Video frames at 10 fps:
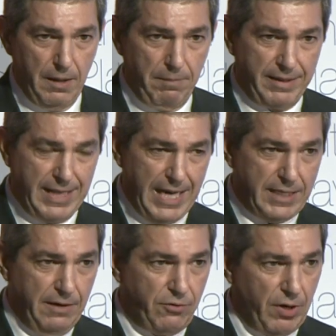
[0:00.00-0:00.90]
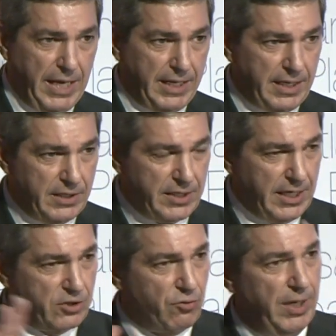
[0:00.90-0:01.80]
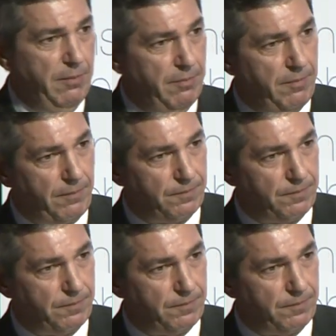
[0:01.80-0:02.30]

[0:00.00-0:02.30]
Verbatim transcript: But that, if you like, is the extreme.